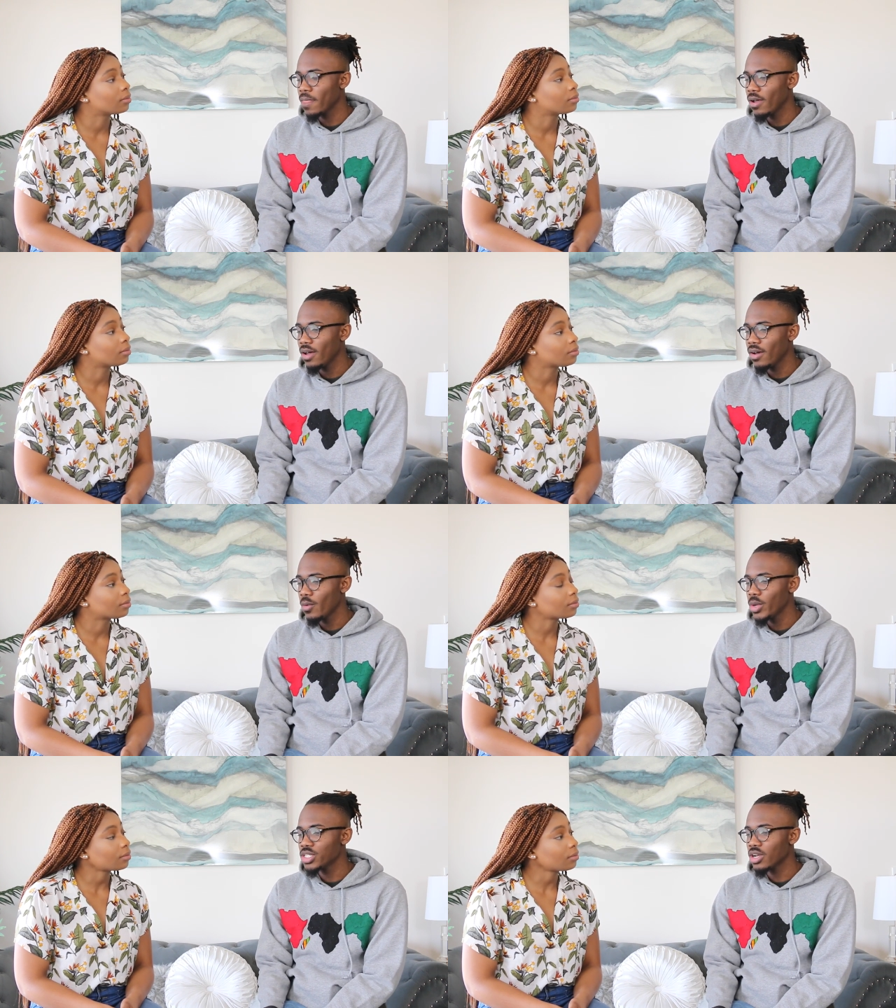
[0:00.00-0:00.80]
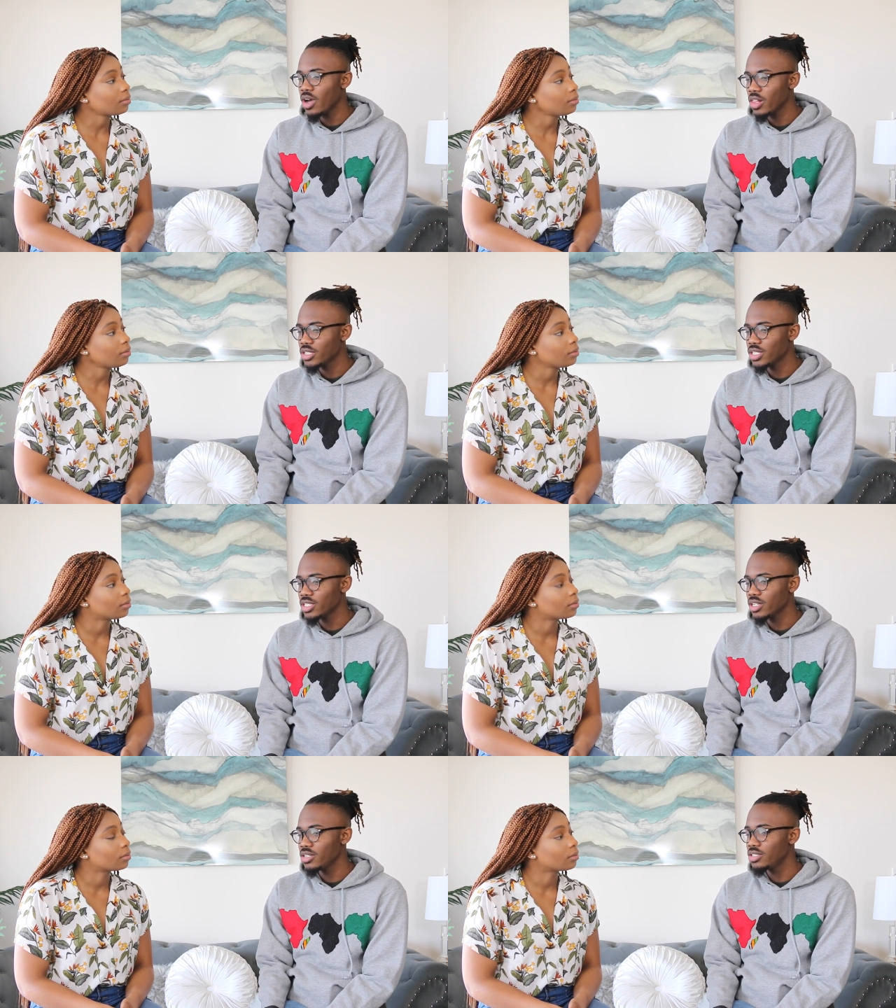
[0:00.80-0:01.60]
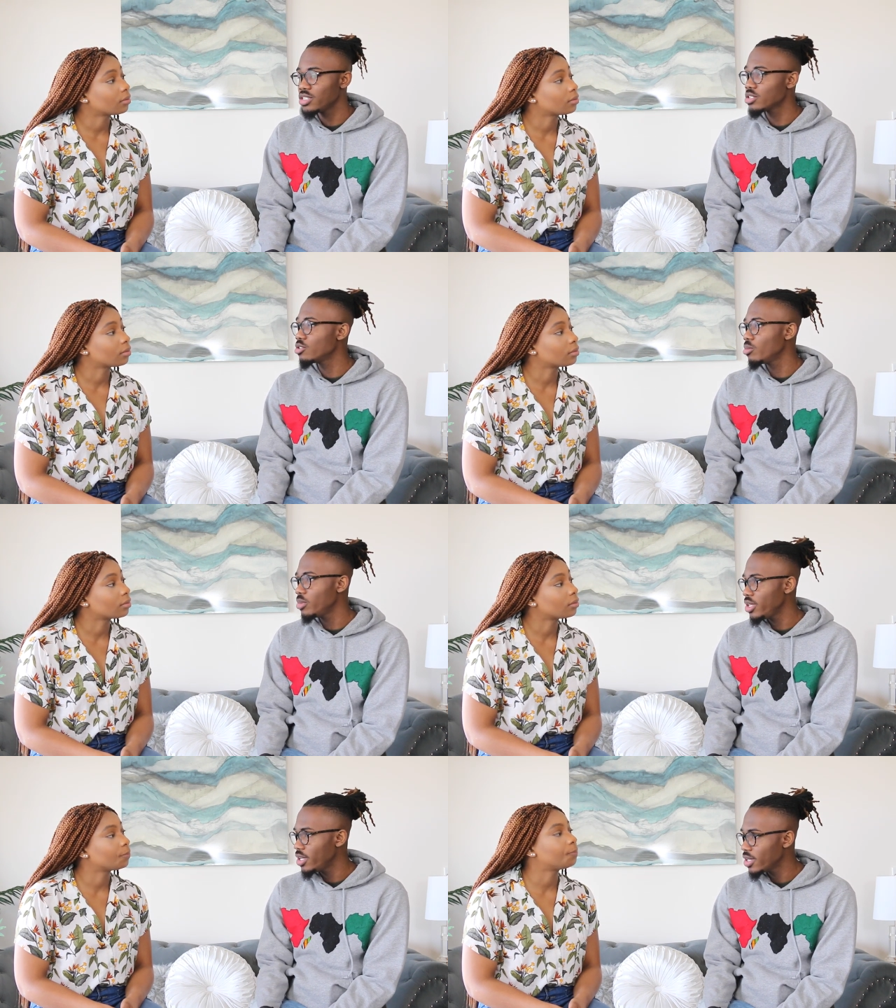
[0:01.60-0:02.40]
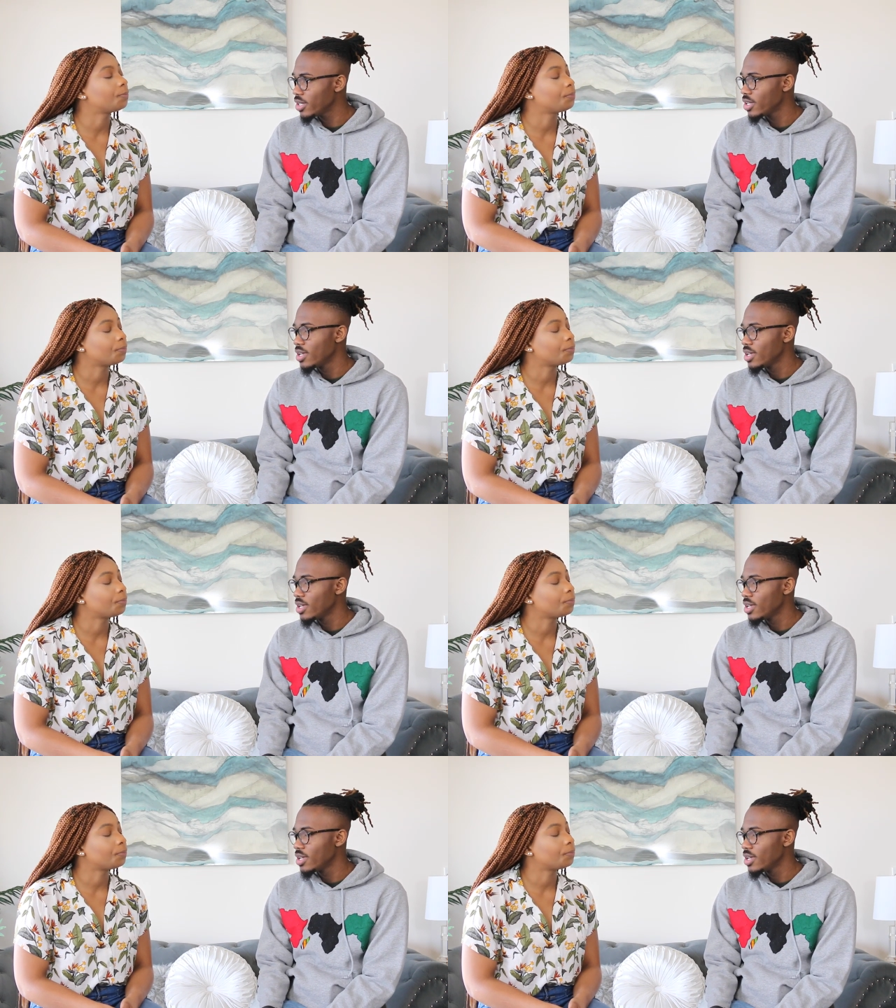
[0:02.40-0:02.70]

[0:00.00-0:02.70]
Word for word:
Speaker 1: uh, went to college and studied digital media.